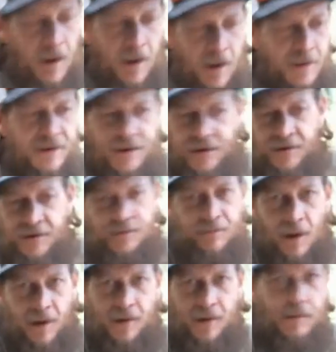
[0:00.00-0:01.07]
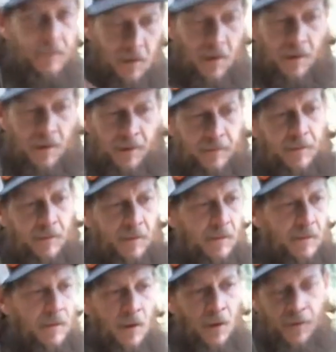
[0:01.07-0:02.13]
And she's right on
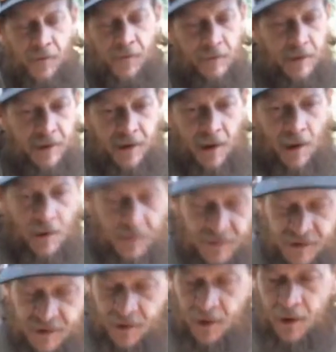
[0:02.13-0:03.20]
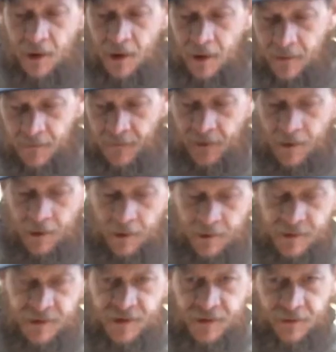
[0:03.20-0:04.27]
all three counts.
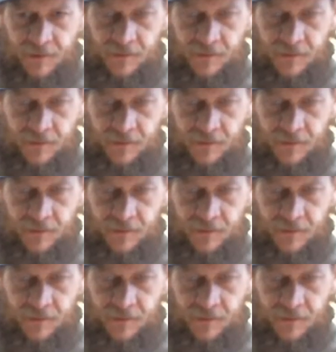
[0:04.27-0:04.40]
There's